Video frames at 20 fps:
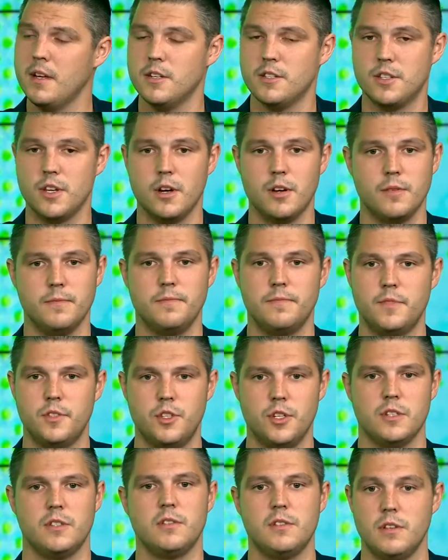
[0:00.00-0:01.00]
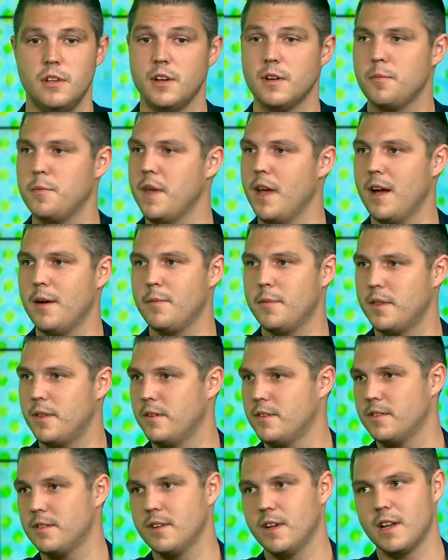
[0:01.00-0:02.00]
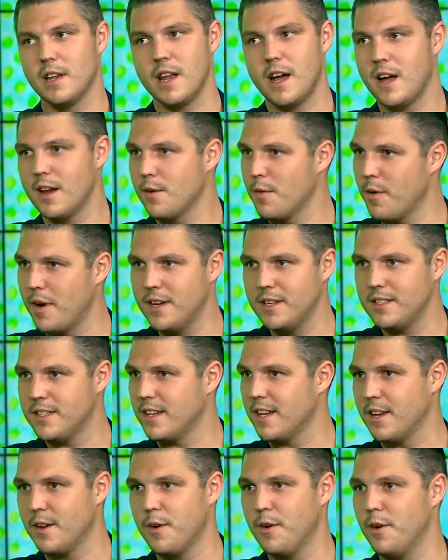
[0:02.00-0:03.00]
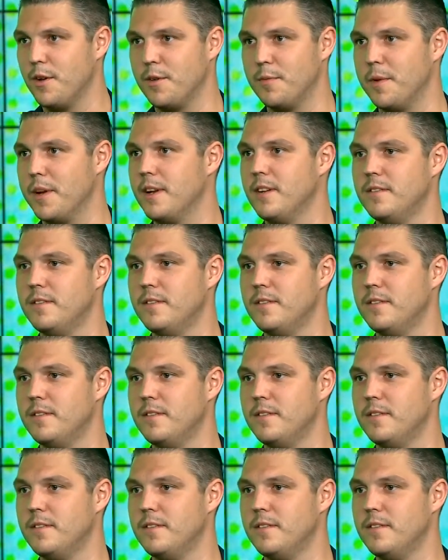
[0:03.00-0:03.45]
so just look me up, and there's a lot of ways to get a hold of me.